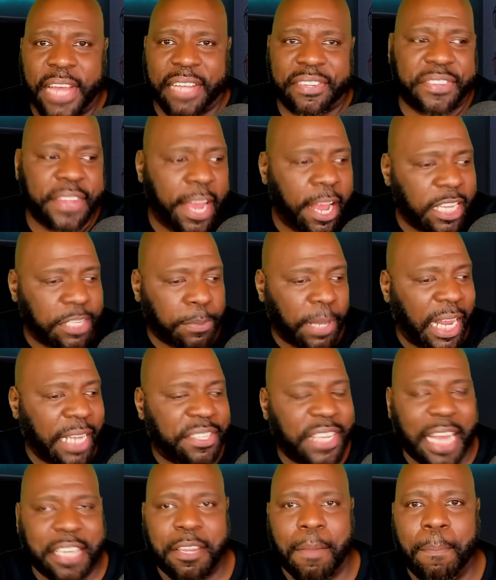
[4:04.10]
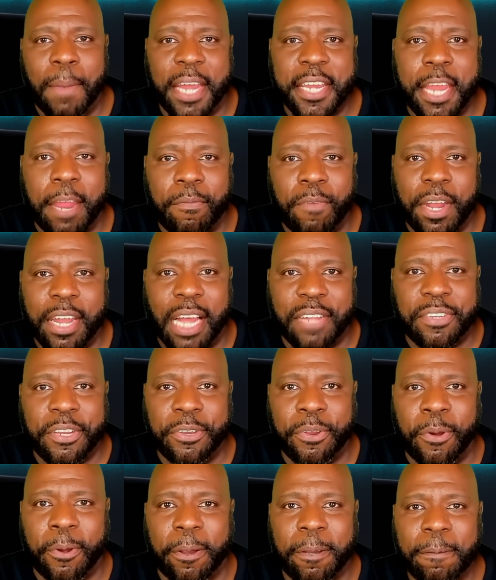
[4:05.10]
ourselves but they take the money and run out the
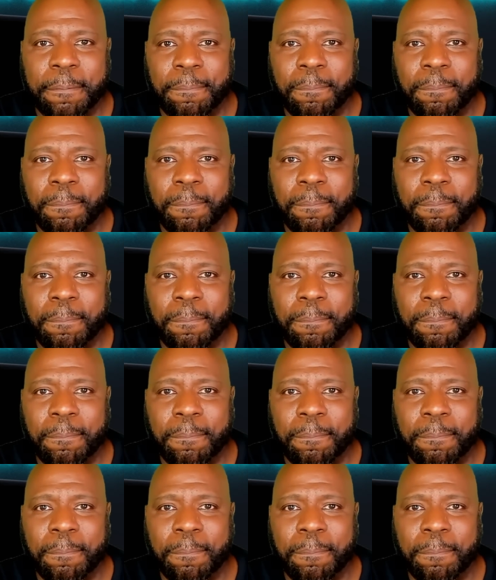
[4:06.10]
door.